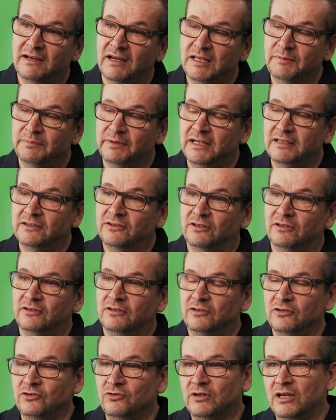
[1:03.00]
calibrator,
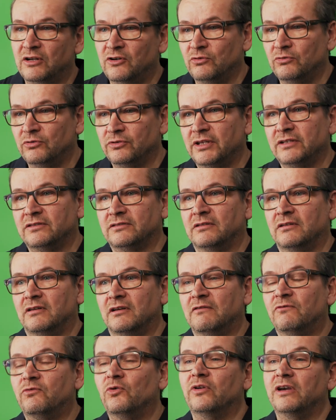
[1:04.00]
you can do this
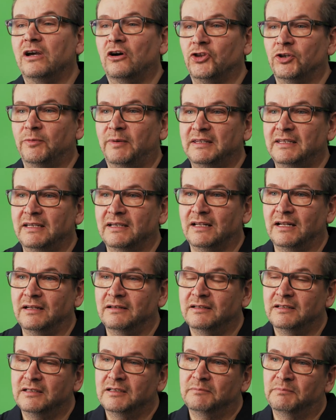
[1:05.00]
fully automatically,
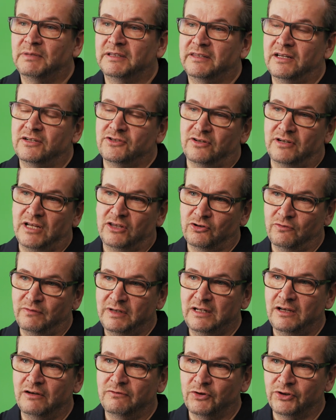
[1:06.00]
but there's another
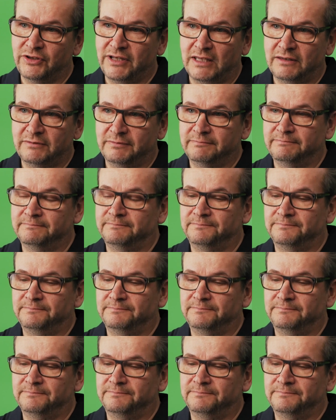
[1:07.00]
video for that.